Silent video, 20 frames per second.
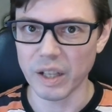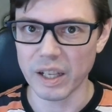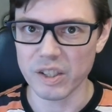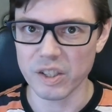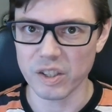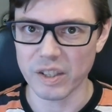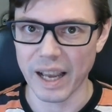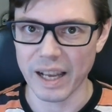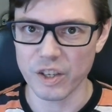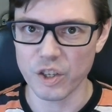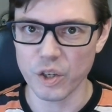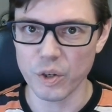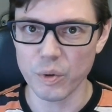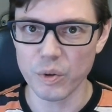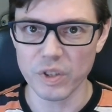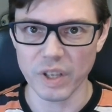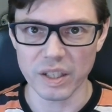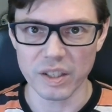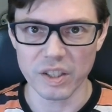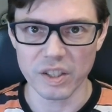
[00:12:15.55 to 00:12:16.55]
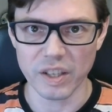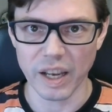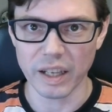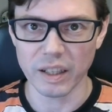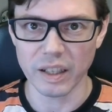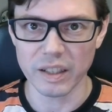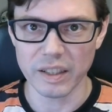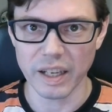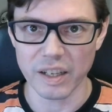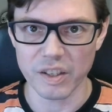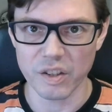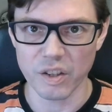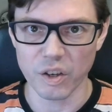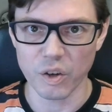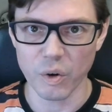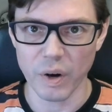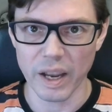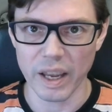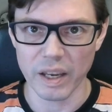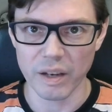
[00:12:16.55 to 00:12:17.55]
as statues and silent as the
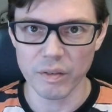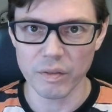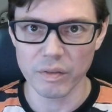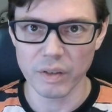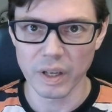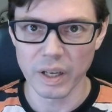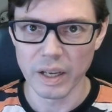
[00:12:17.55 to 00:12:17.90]
grave.